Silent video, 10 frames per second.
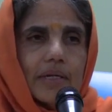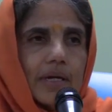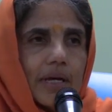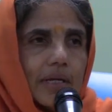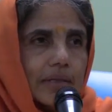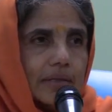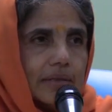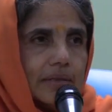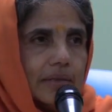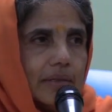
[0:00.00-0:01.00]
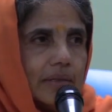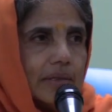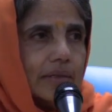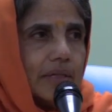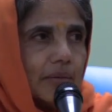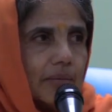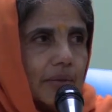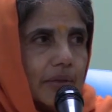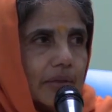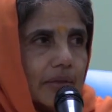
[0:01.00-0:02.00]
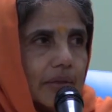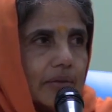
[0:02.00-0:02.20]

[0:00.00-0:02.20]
and the neighbor